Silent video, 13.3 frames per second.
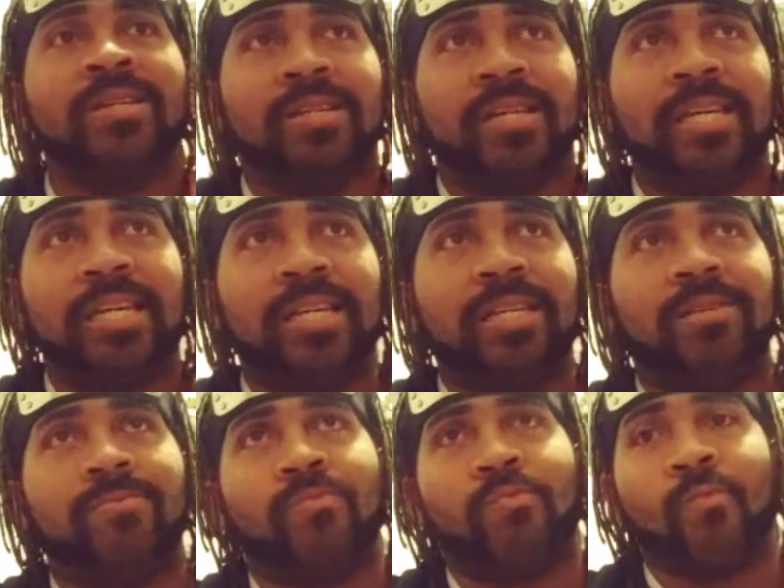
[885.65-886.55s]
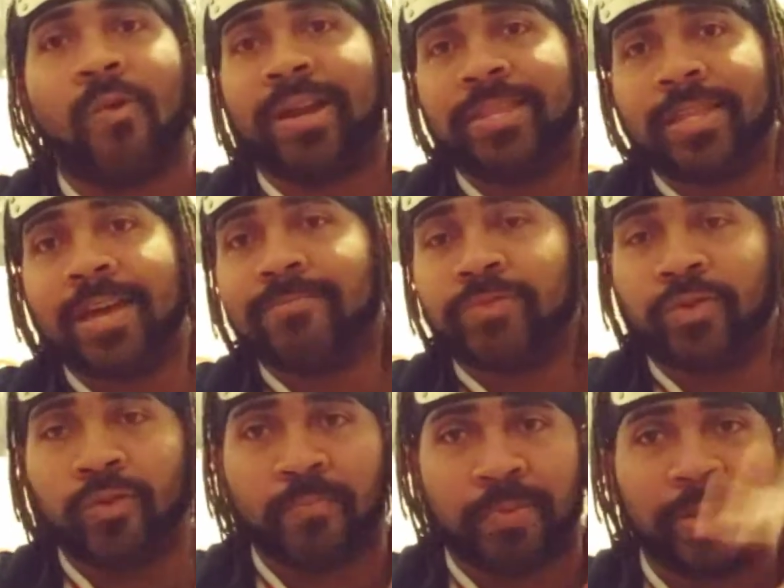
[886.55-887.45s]
He wanted them
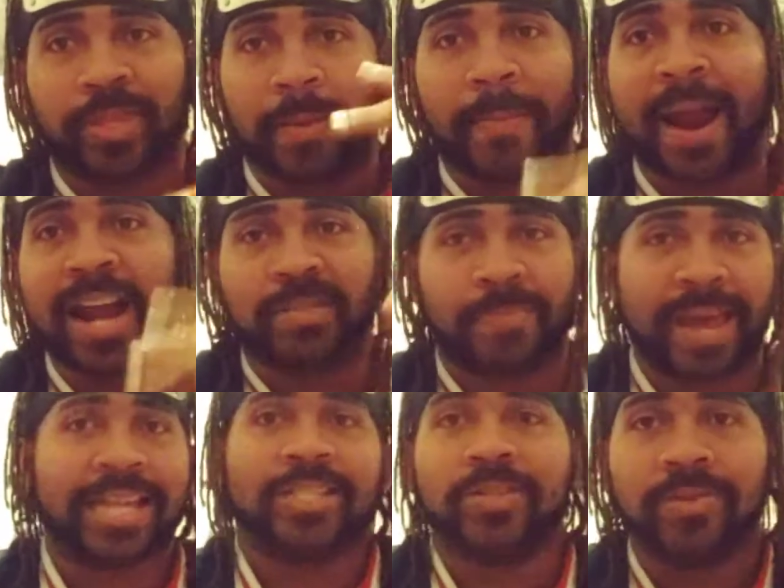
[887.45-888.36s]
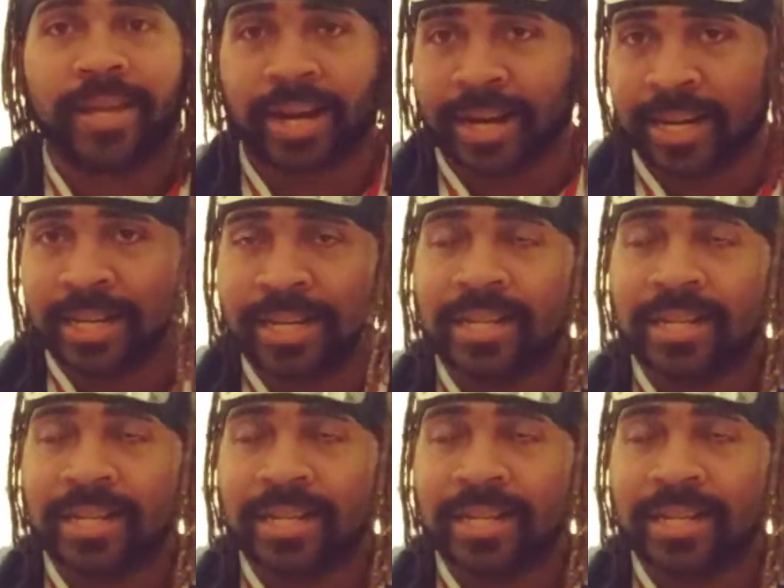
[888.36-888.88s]
to put their powers back into there.